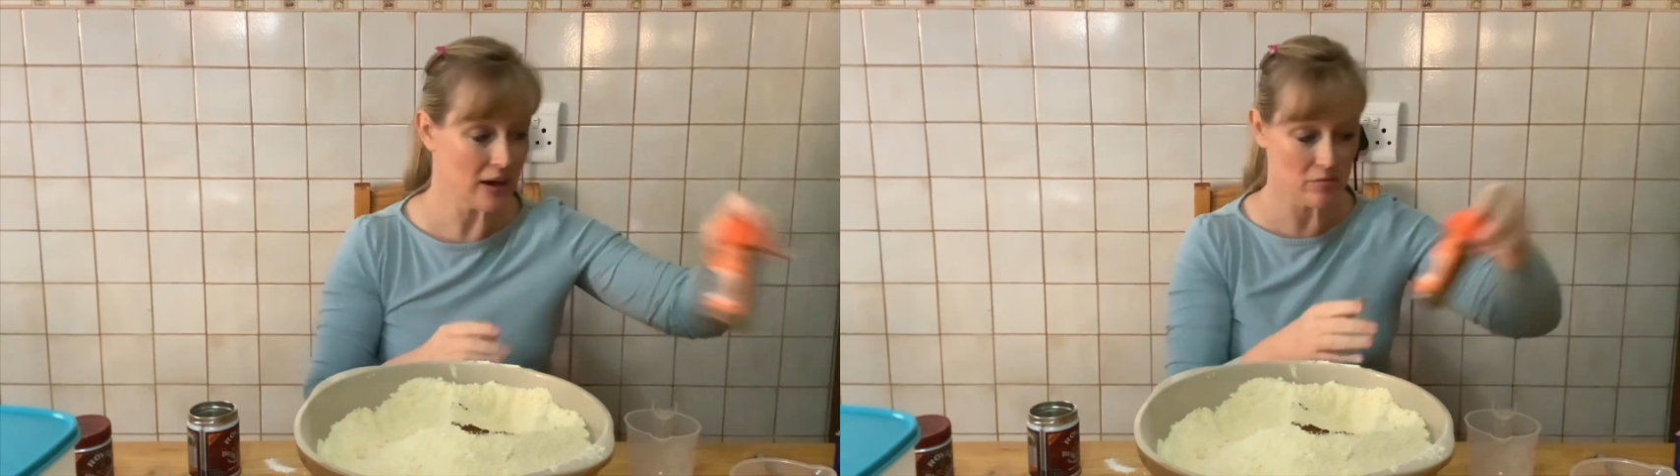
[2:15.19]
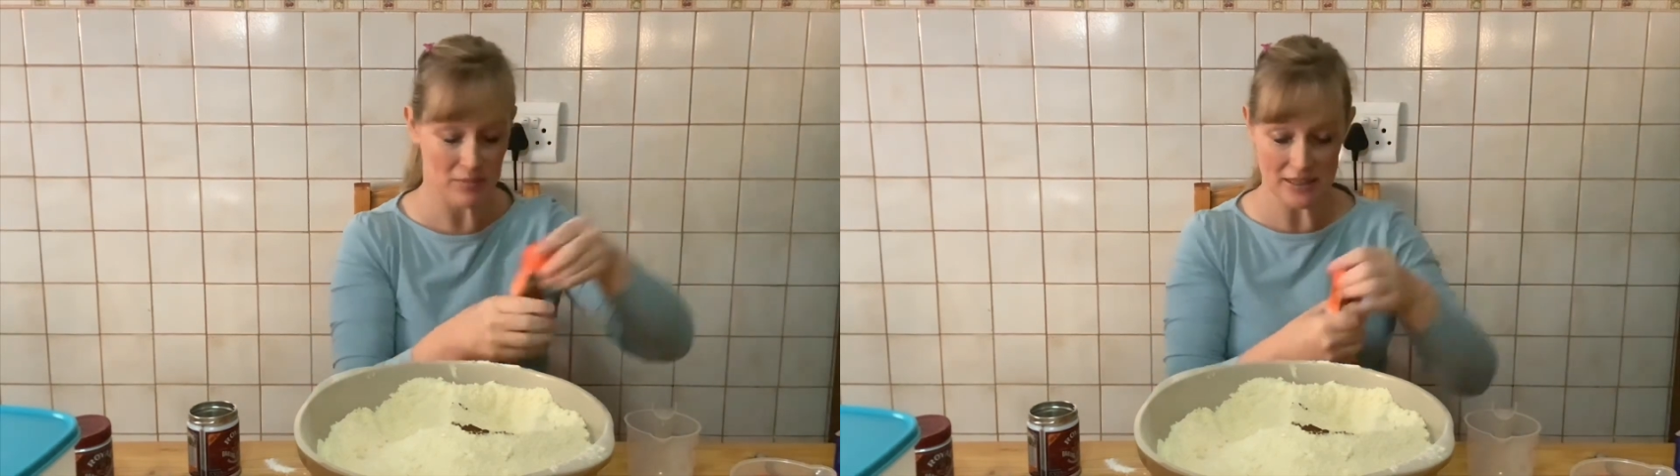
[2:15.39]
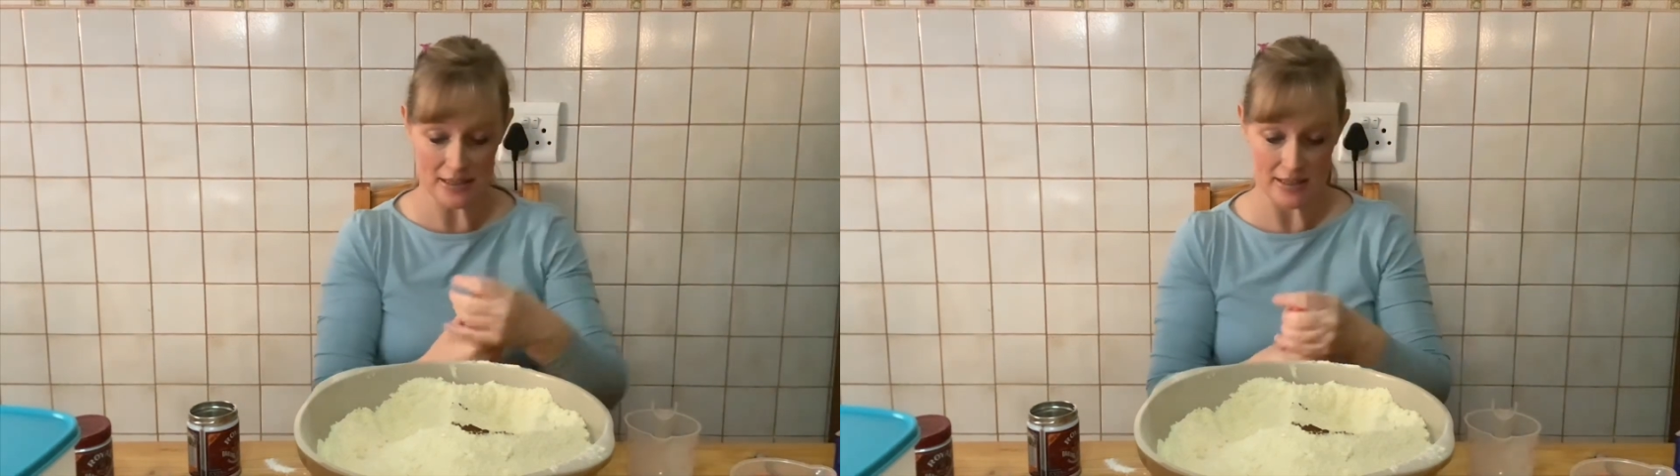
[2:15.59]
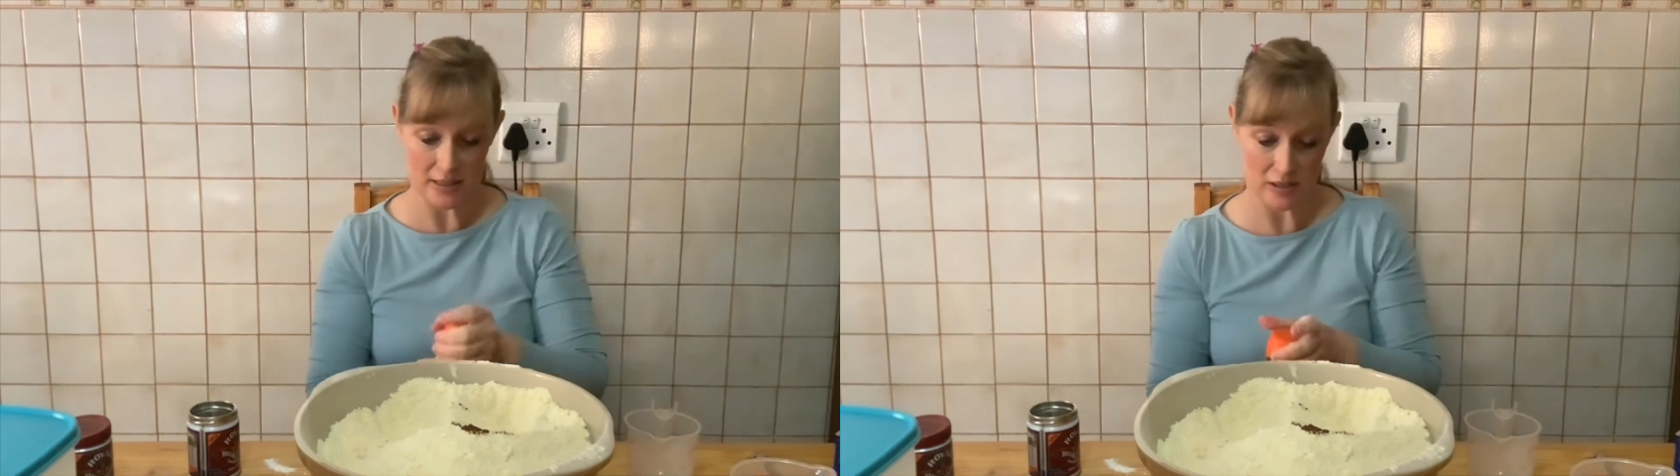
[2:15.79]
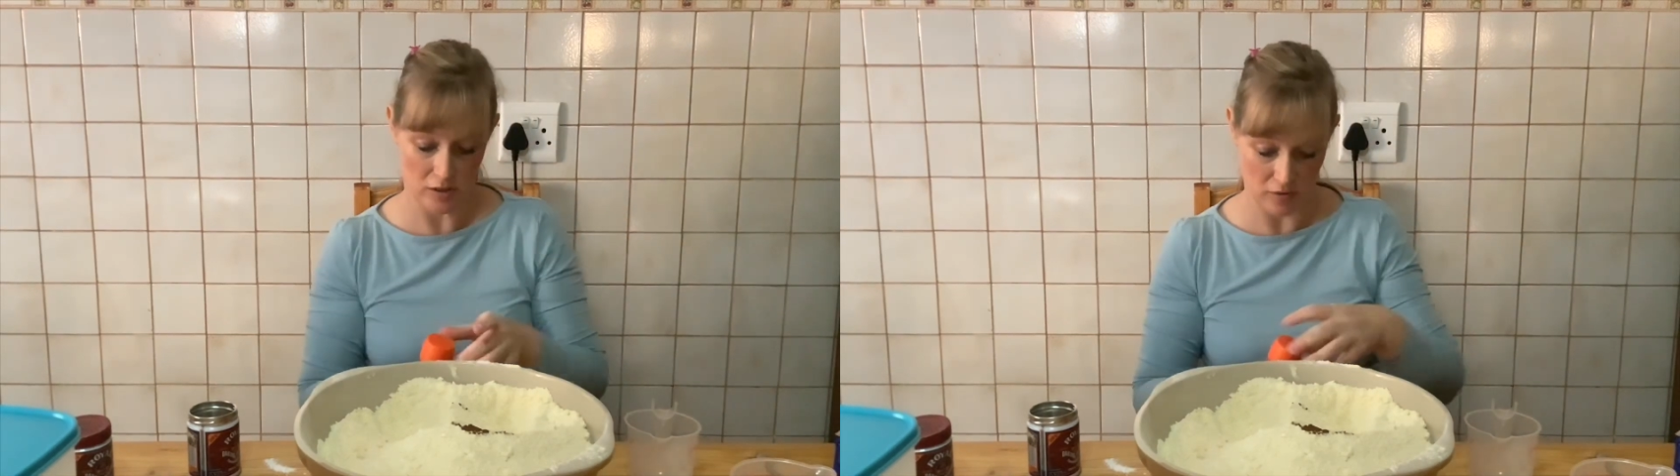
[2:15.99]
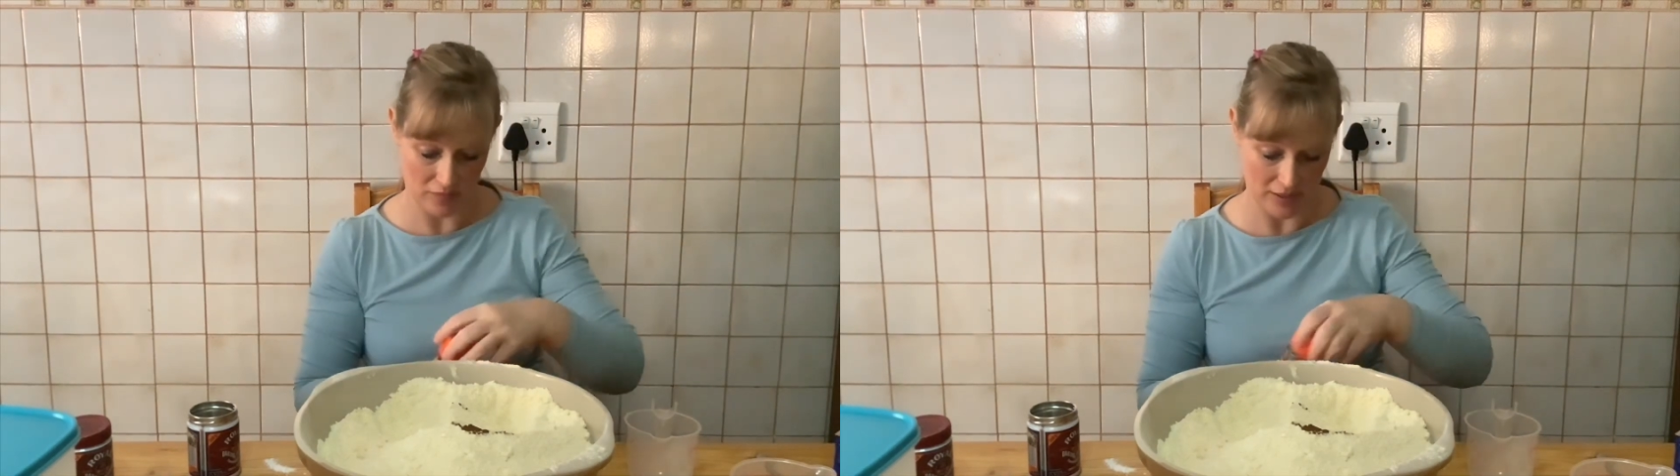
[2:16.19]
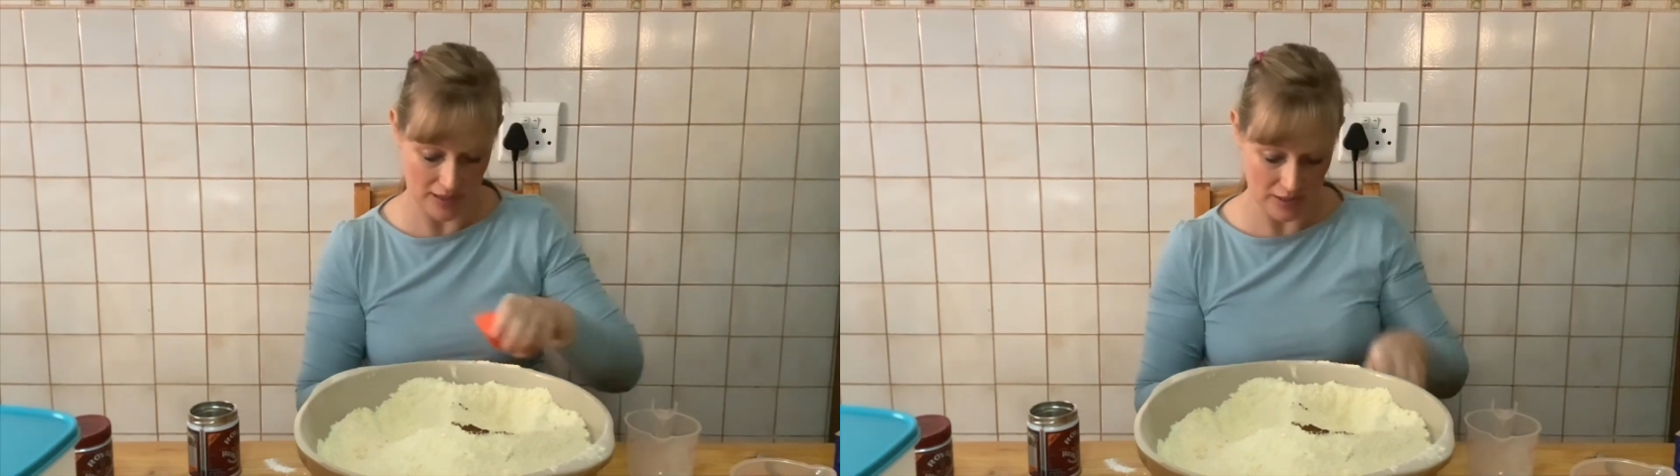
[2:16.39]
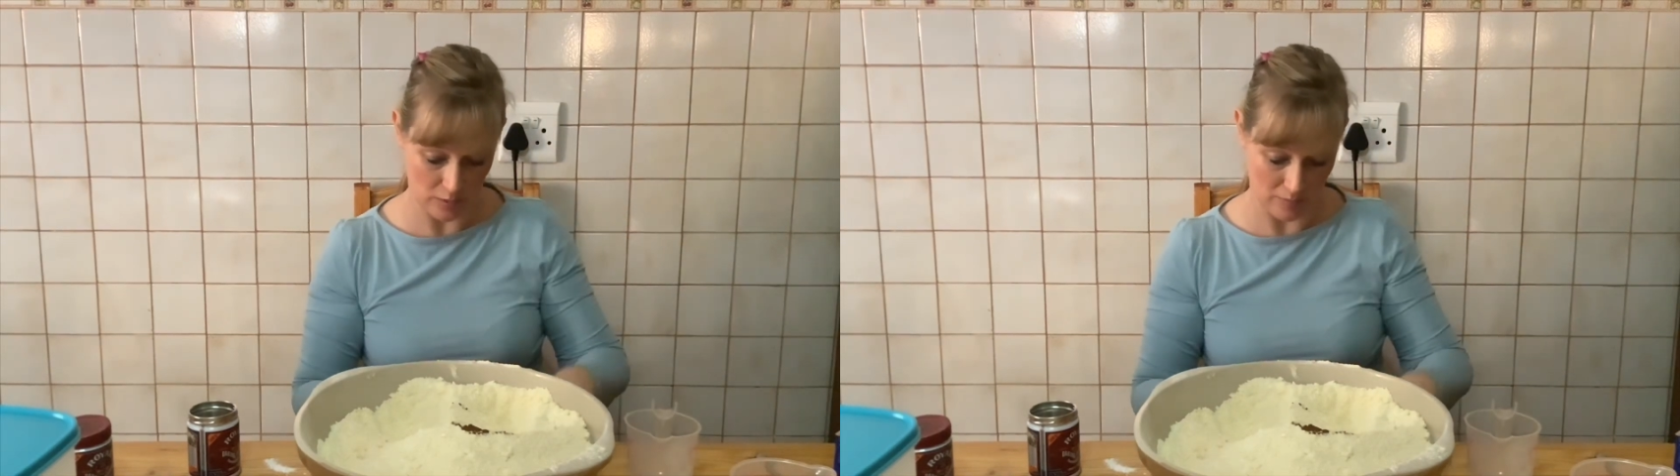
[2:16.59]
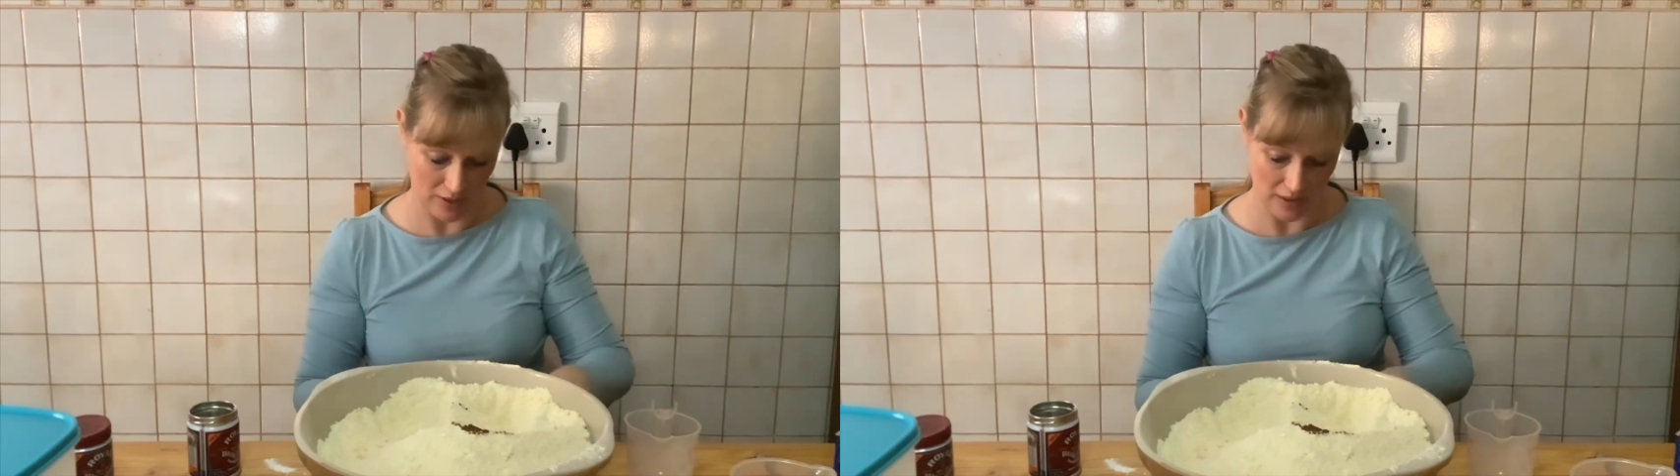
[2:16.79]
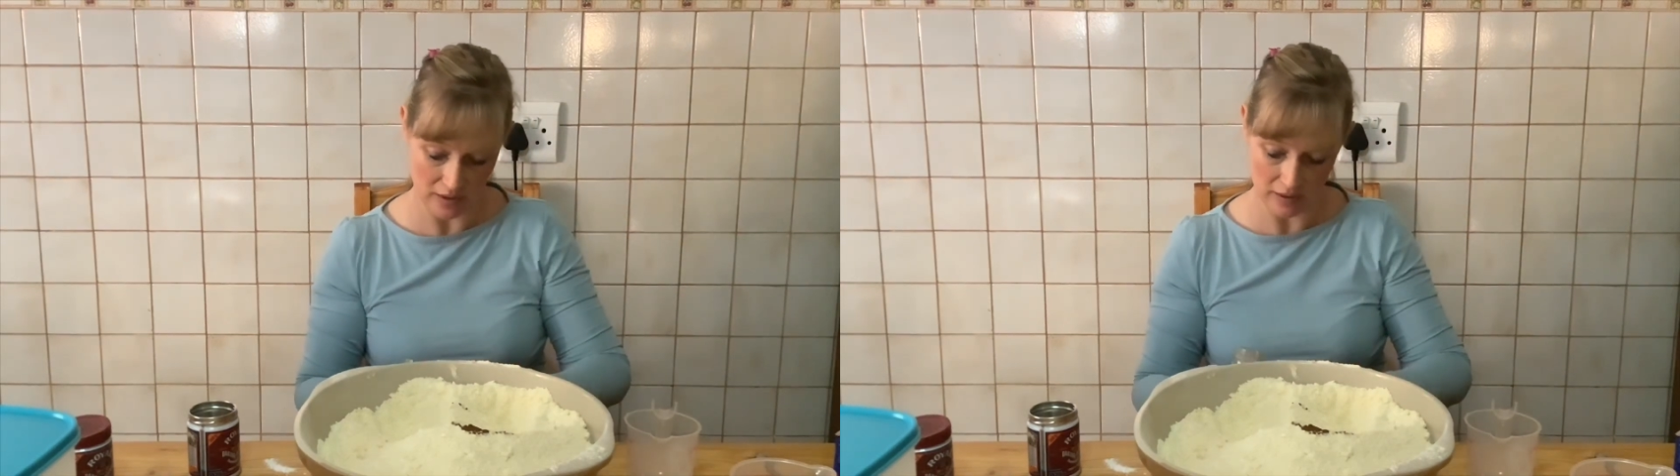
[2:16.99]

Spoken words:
milliliters of nutmeg.